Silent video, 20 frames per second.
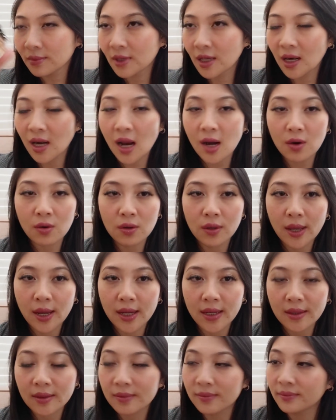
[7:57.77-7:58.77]
that I don't
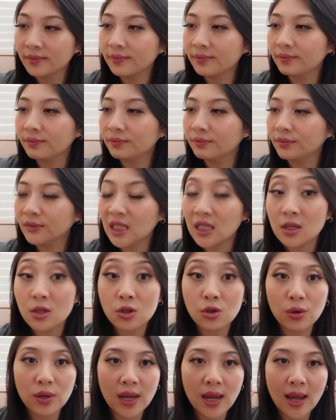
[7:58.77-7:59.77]
like. So